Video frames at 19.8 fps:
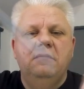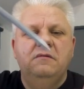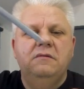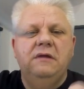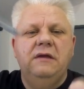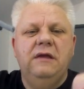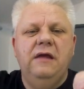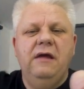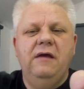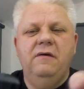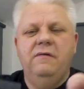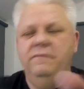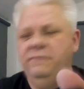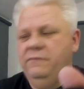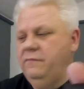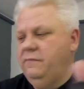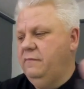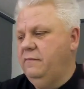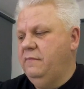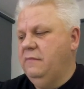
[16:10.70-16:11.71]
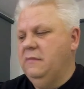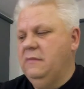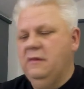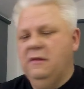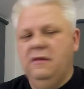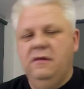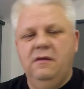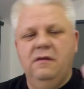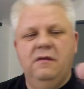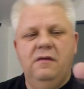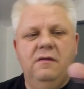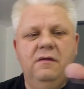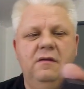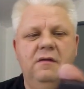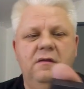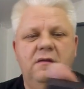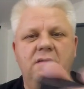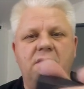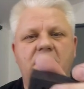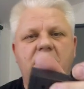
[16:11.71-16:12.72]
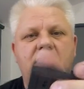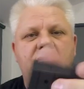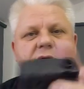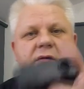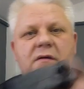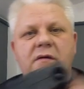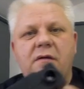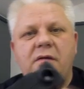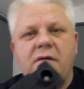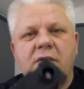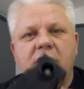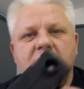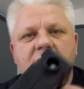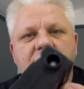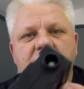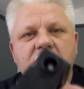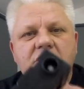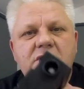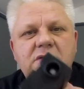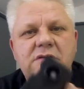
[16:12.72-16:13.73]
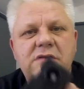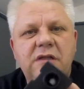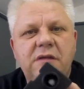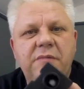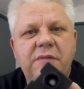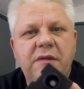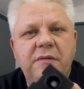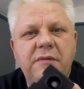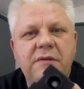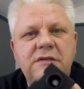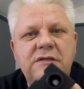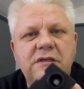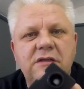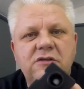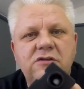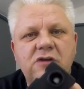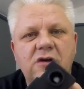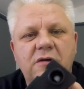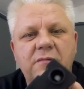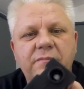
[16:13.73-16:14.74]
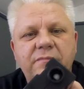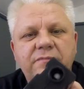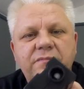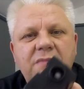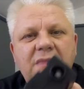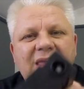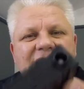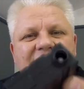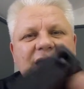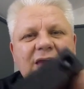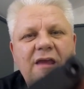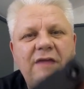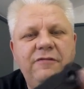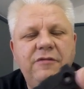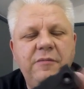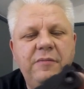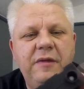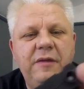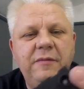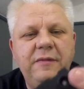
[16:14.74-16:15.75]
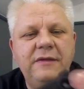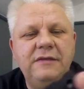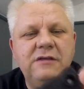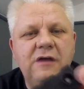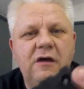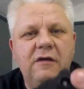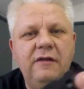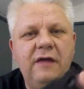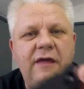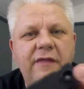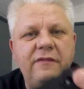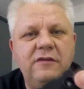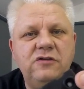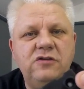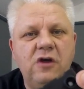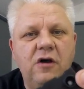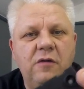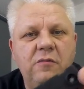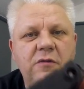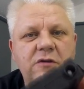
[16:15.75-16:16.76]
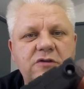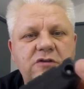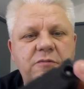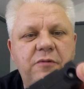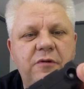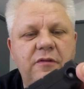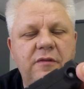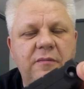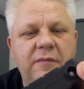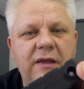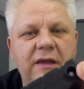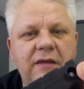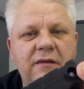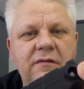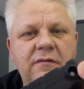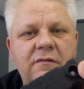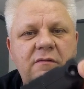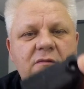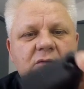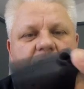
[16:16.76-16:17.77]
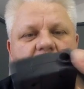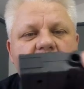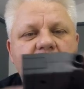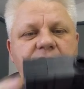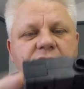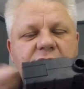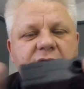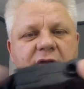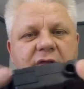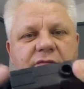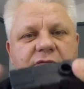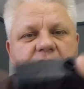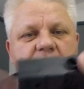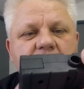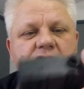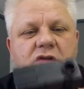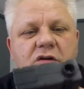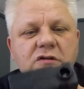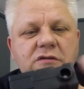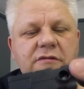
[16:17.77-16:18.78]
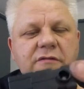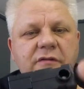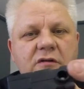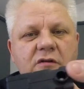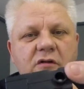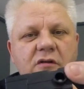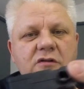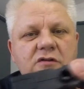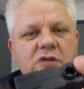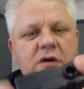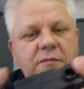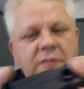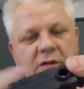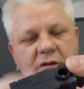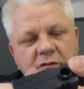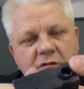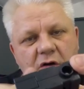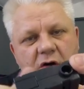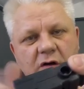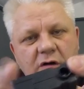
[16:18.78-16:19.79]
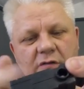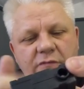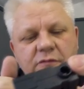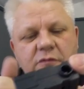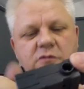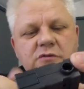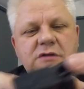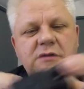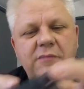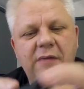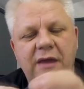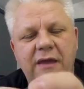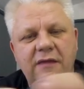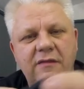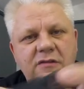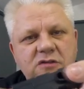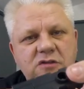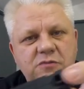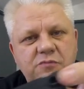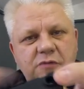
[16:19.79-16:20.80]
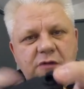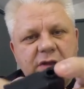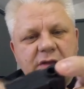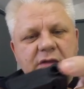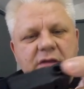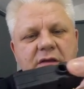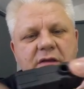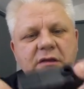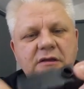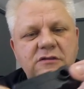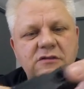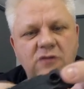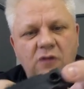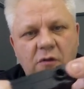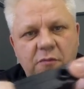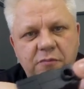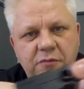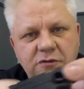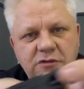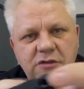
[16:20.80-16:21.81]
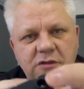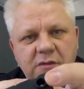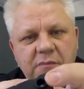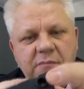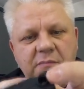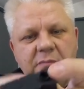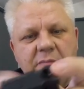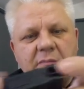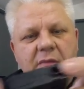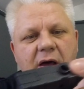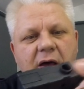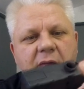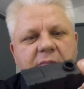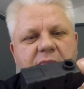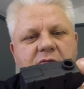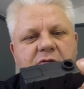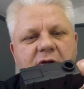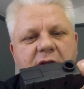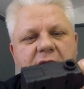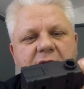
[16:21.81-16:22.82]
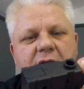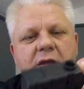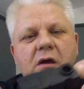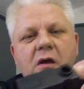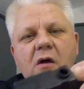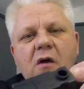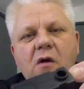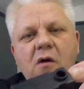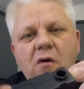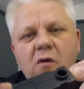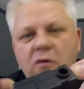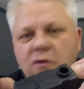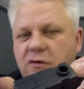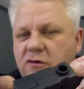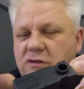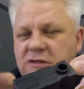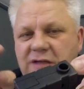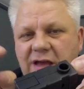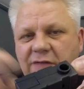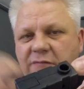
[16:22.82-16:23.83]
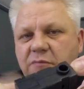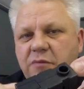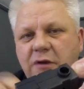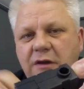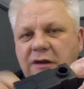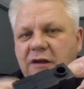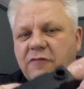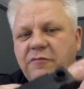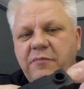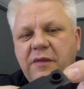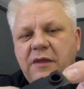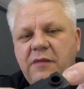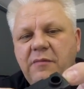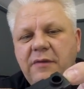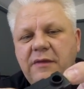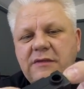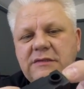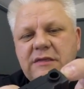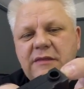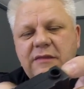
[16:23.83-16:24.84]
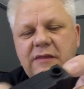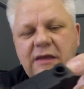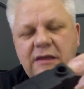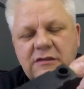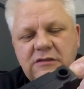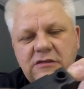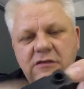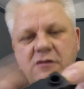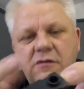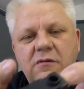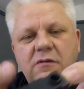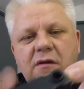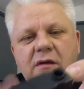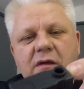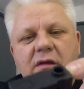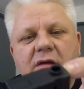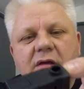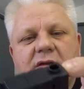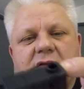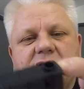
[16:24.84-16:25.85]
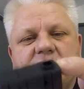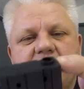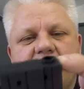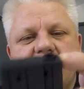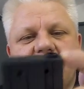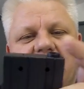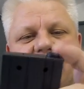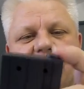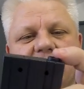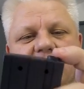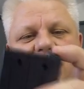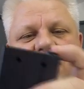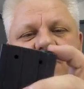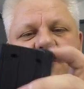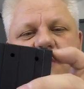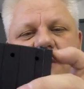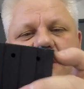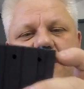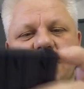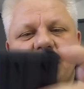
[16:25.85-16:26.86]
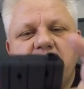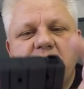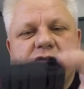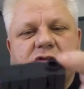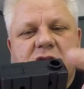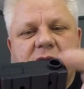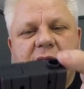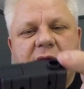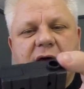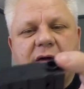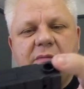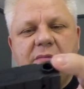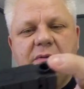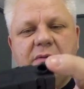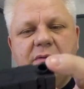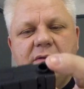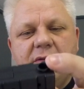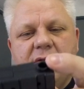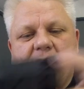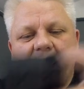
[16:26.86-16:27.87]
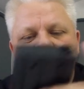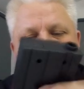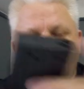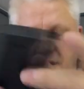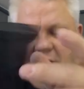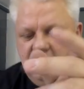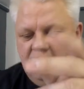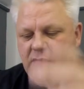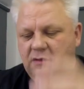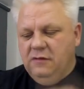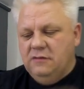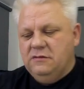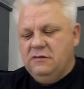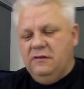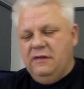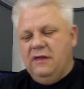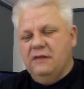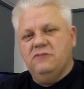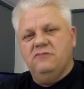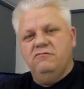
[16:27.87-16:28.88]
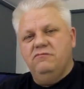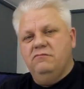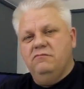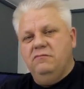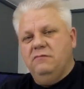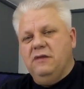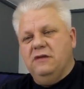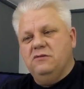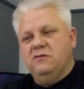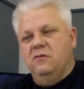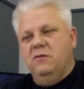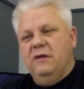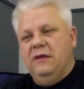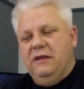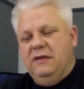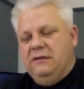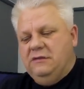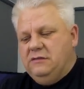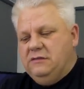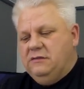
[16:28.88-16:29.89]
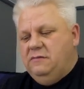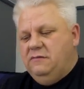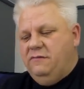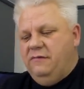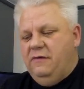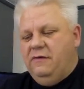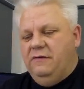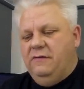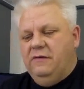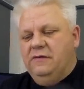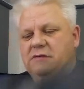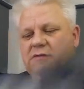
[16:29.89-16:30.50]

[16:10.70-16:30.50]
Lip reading: Take it out. And you can see the BBs at the top. If the BBs aren't at the top, once you put them in, or after you've had a few shots, if they're not at the top, then you've got a faulty mag, the spring is not pushing them up correctly, or you just haven't put enough BBs in there to activate the spring to push them up. So that's all it is, very, very